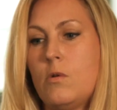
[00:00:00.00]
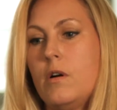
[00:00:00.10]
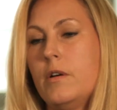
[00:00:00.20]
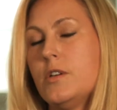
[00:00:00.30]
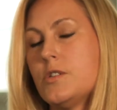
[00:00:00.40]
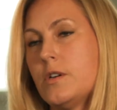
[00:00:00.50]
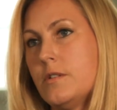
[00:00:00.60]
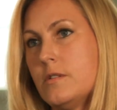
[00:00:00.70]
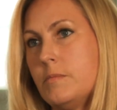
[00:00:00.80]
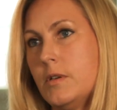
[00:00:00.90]
quality
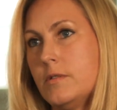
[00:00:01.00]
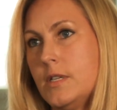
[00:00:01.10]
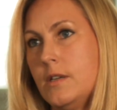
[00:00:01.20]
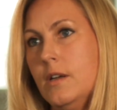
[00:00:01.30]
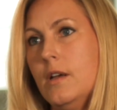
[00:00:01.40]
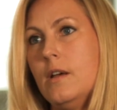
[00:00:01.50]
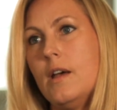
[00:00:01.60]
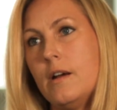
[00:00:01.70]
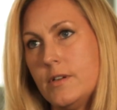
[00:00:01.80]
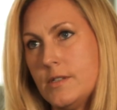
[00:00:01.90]
assurance is built in
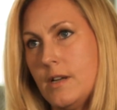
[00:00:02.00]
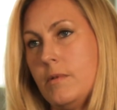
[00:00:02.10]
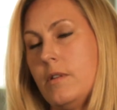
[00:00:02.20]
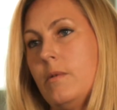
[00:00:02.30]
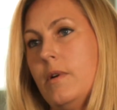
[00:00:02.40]
every step of the